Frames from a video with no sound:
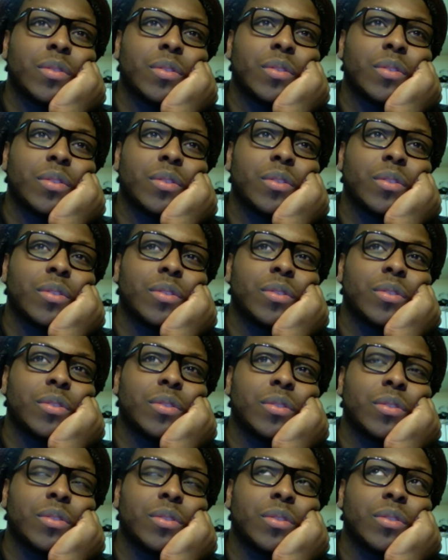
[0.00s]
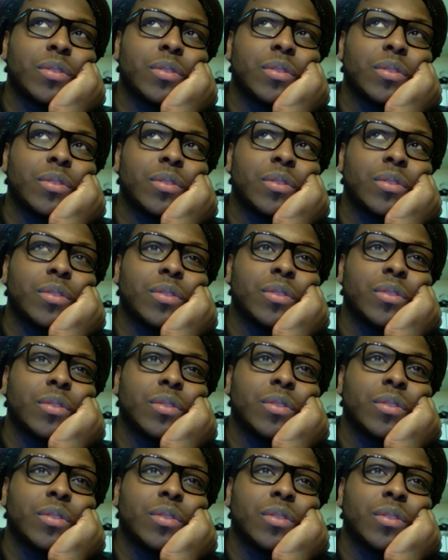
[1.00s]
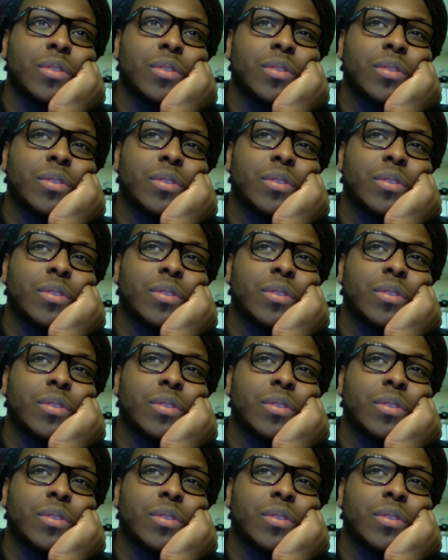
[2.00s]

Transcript: Nobody speaks.